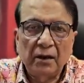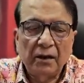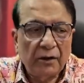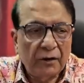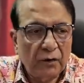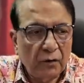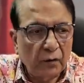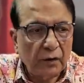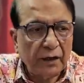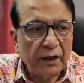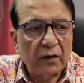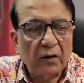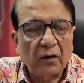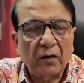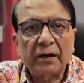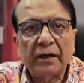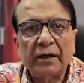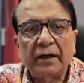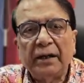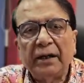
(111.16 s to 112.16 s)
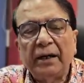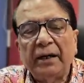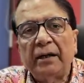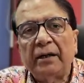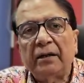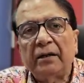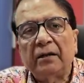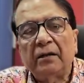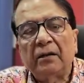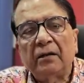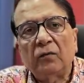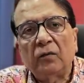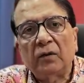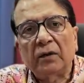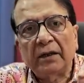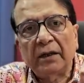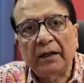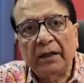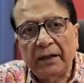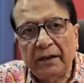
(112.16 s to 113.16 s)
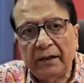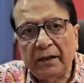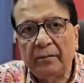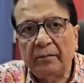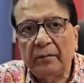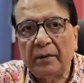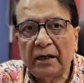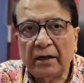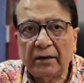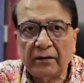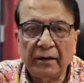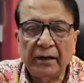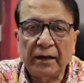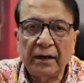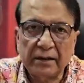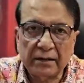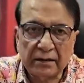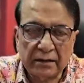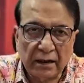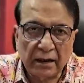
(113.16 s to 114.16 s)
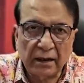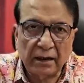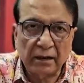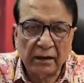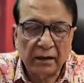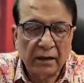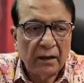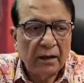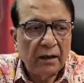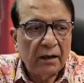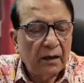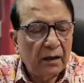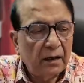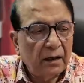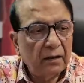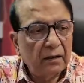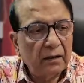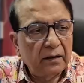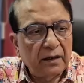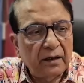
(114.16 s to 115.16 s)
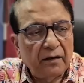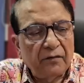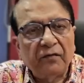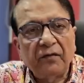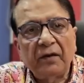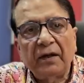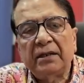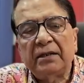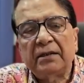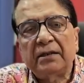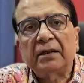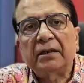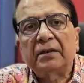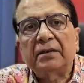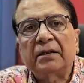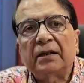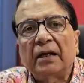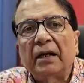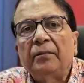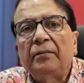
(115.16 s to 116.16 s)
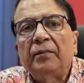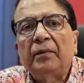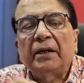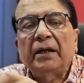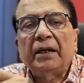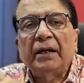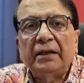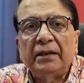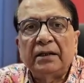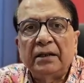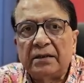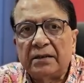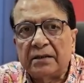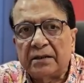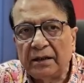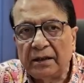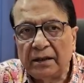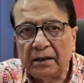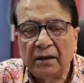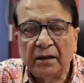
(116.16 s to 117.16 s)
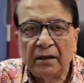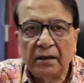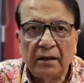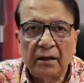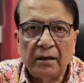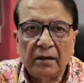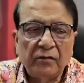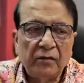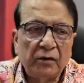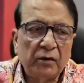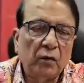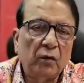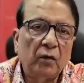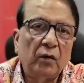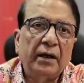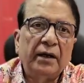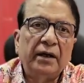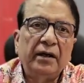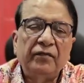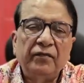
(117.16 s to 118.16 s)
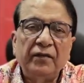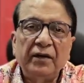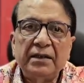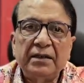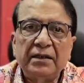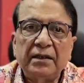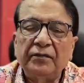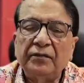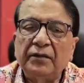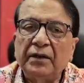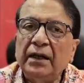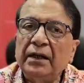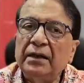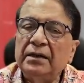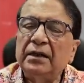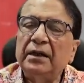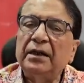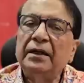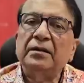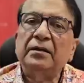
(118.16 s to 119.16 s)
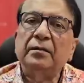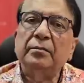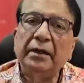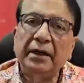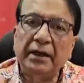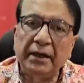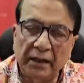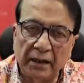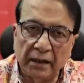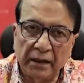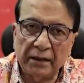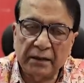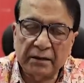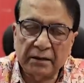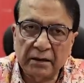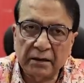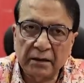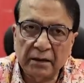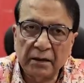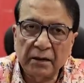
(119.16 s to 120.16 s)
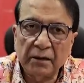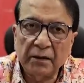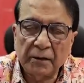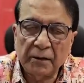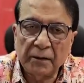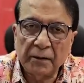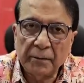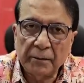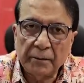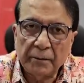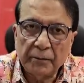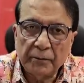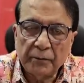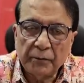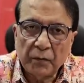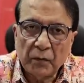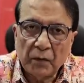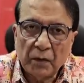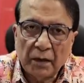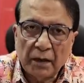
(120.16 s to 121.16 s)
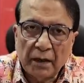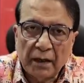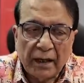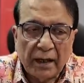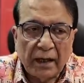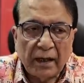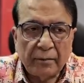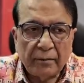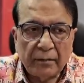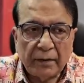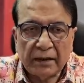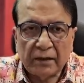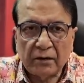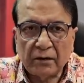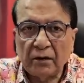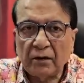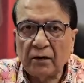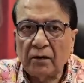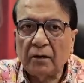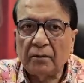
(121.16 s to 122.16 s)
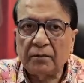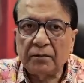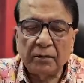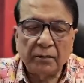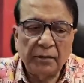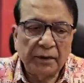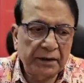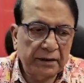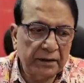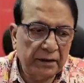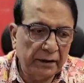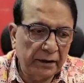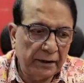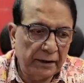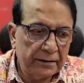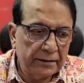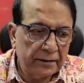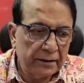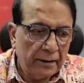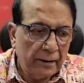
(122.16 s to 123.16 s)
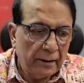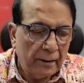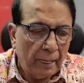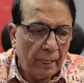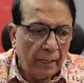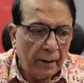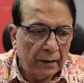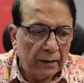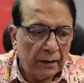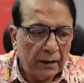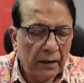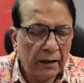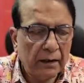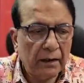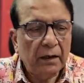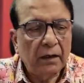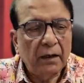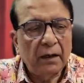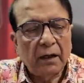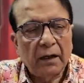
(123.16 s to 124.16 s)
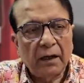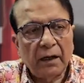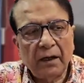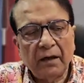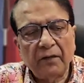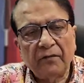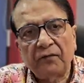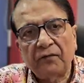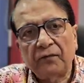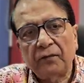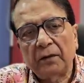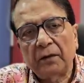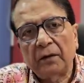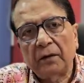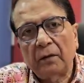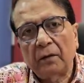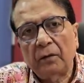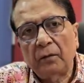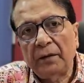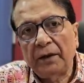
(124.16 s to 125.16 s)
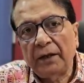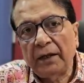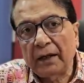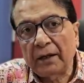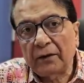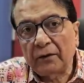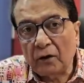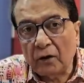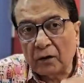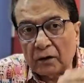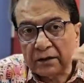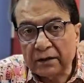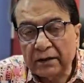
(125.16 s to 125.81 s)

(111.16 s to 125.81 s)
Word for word: You cannot create what the Indian military has done, a defense cyber agency with all defensive things, it's meaningless. And my third observation is that if we are not